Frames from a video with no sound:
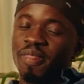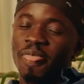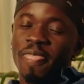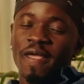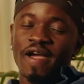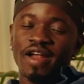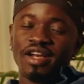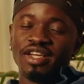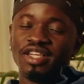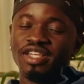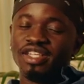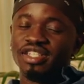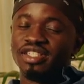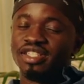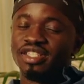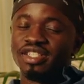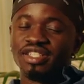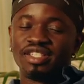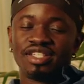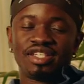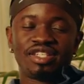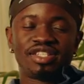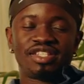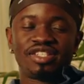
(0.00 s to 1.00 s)
I need
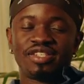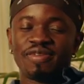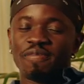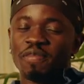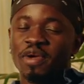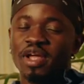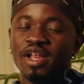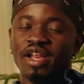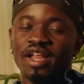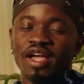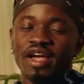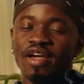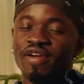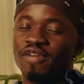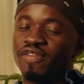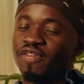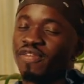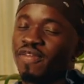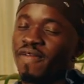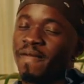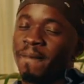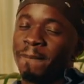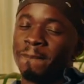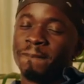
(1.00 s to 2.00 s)
Jesus in my life.
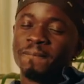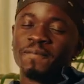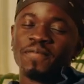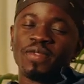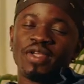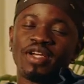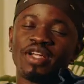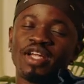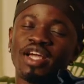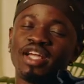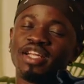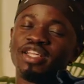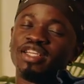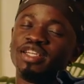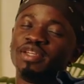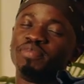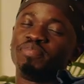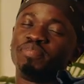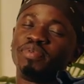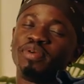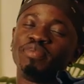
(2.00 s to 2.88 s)
That's beautiful. And I need